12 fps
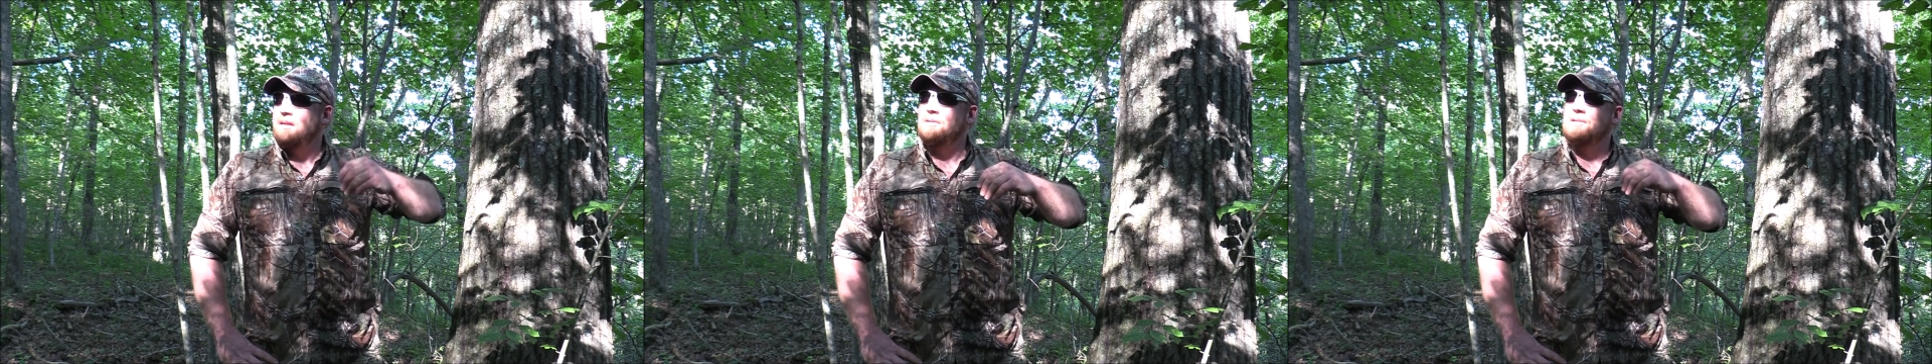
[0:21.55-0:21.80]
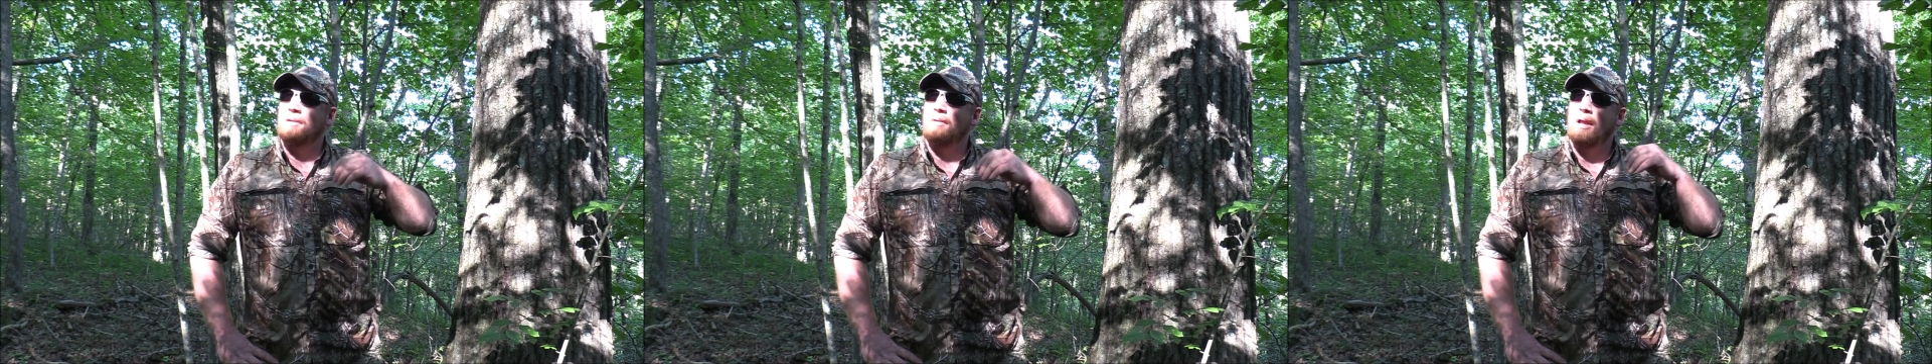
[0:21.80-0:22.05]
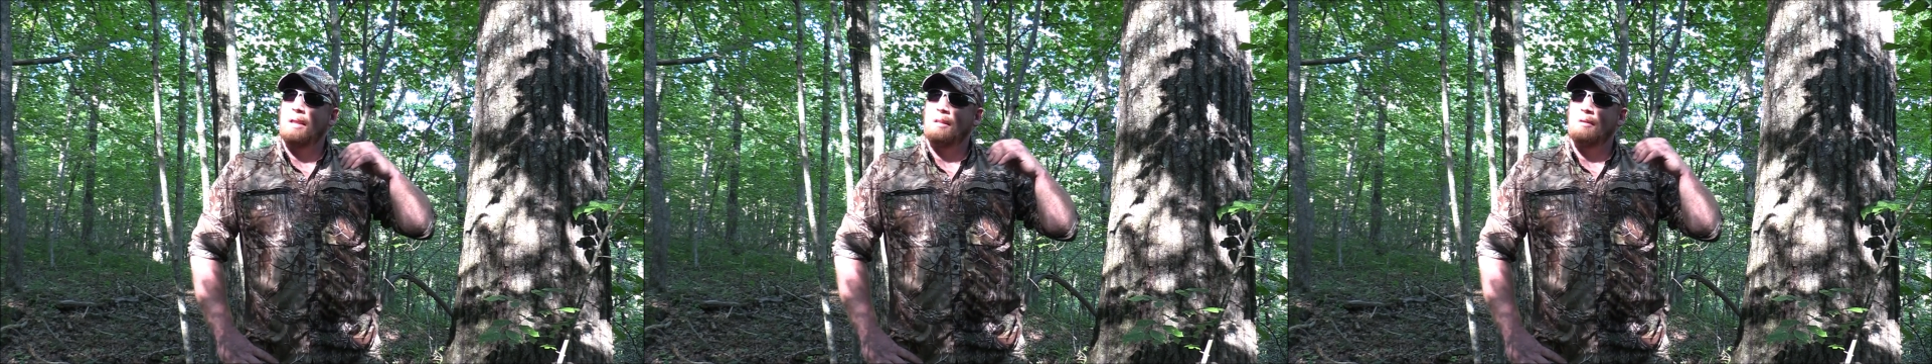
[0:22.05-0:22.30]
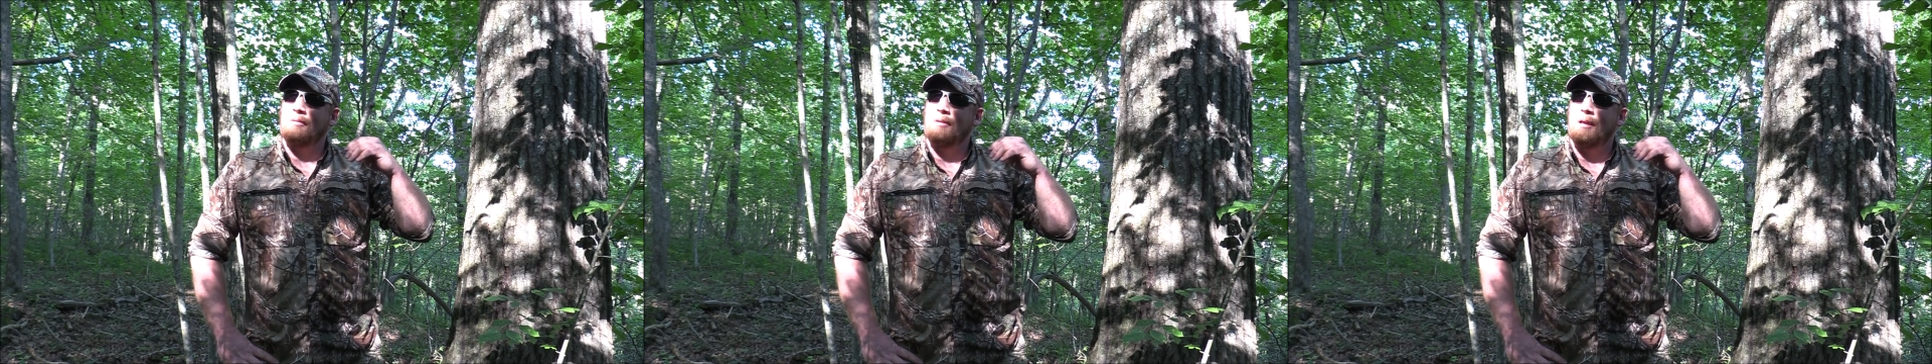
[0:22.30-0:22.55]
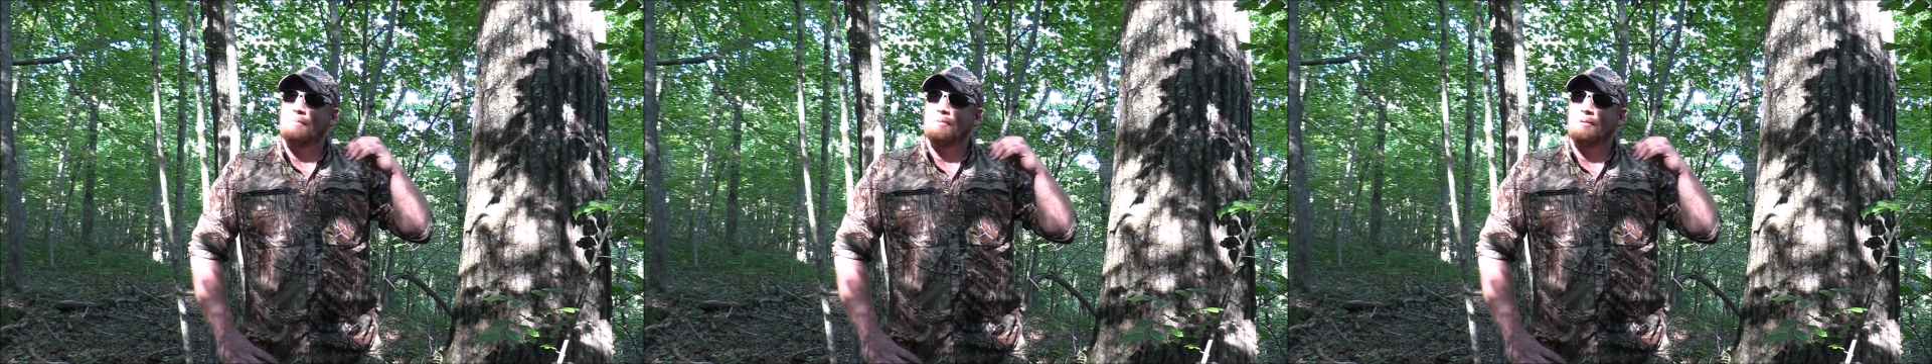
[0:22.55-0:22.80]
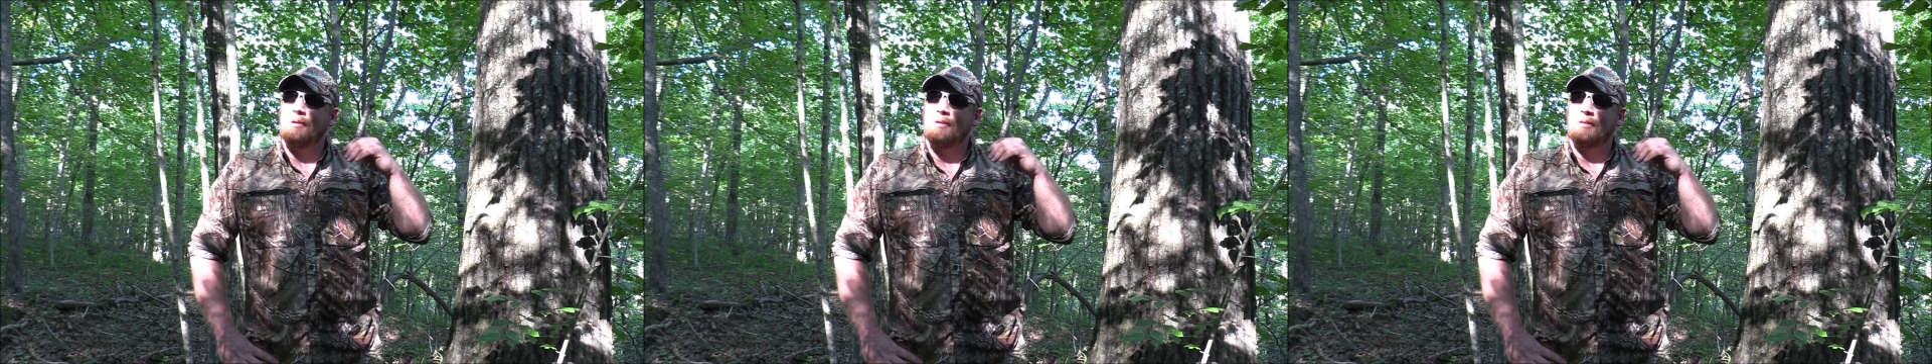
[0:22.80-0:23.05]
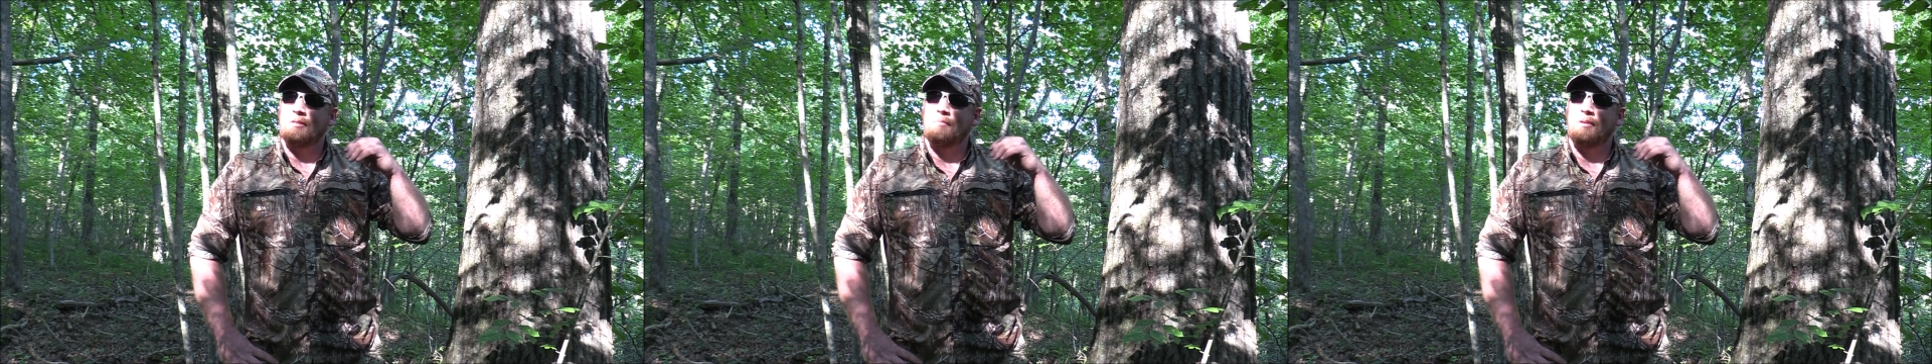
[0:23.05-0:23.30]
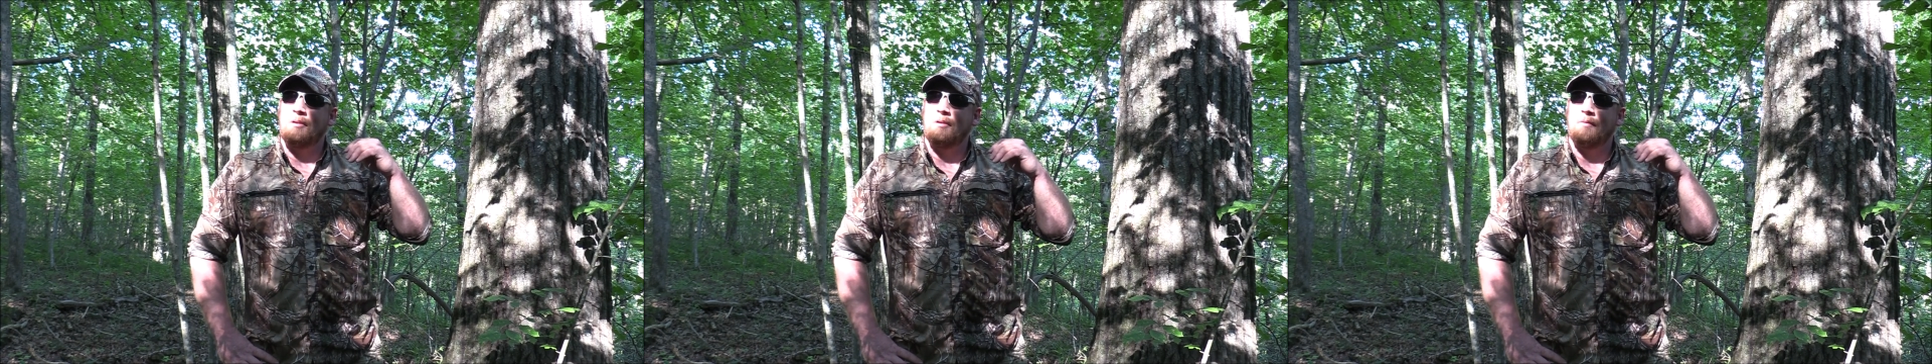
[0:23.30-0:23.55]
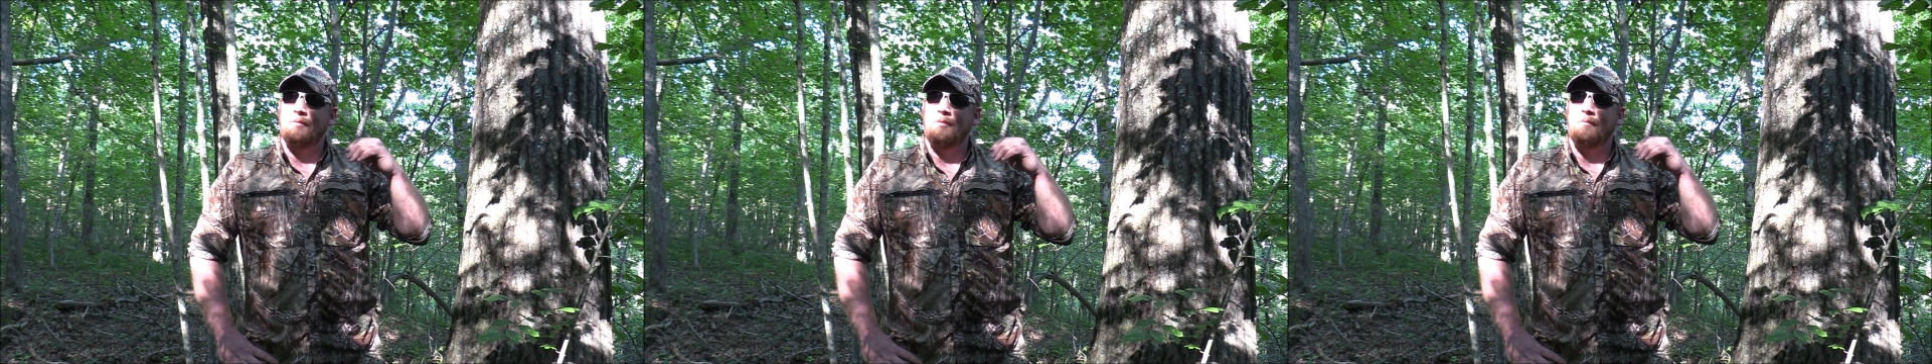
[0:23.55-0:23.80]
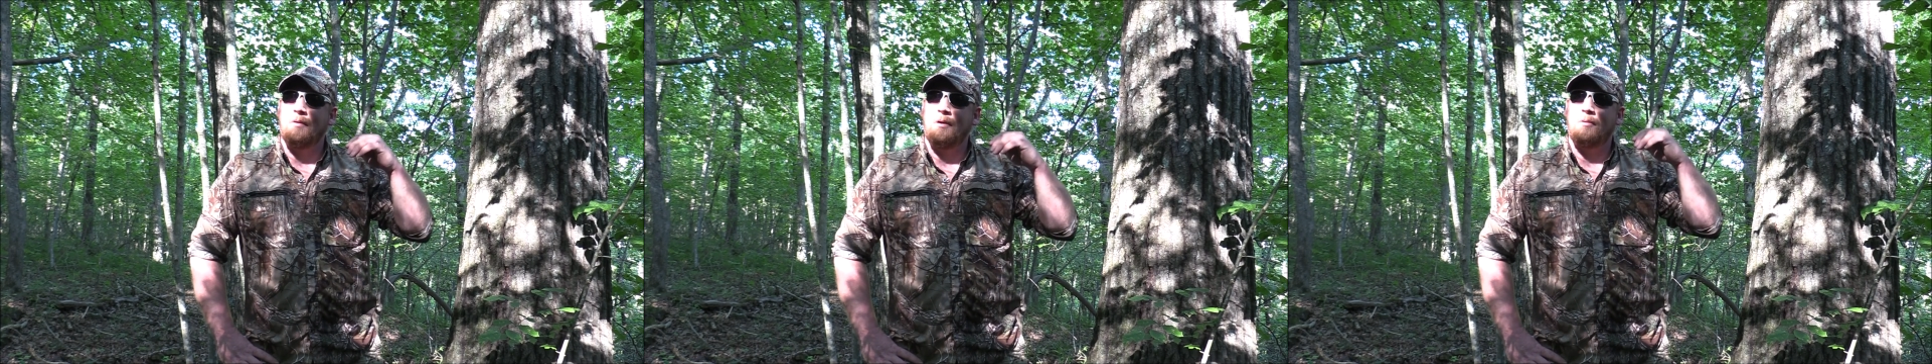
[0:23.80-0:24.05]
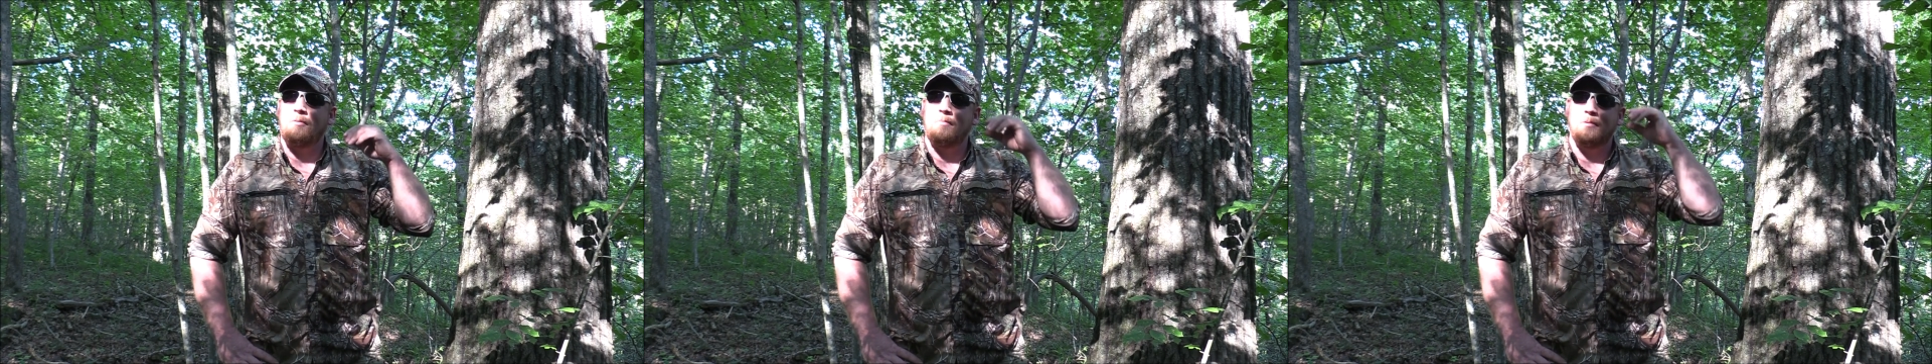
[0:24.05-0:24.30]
They're still hanging on tops of the trees. I've been hearing a few fall,